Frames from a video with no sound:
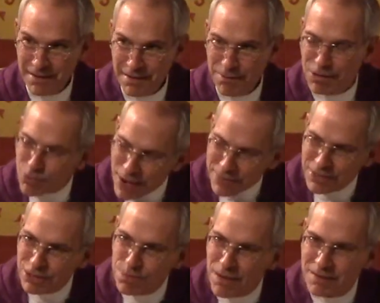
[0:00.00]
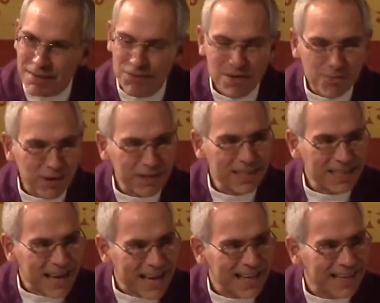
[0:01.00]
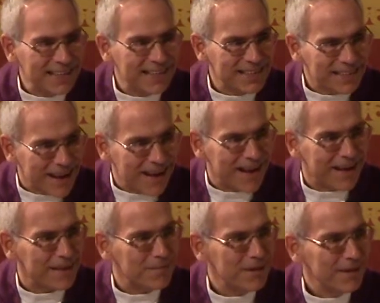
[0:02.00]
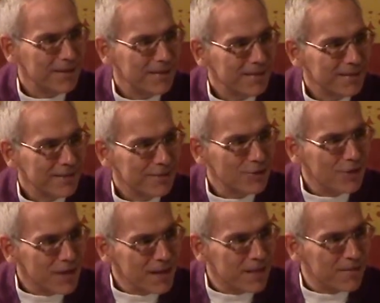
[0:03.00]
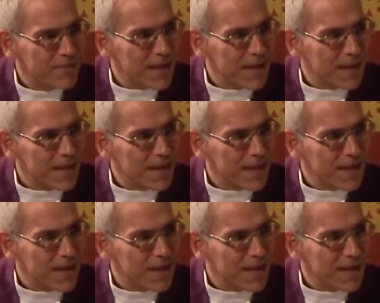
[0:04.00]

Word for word: But throughout this month, have we really taken the time to think of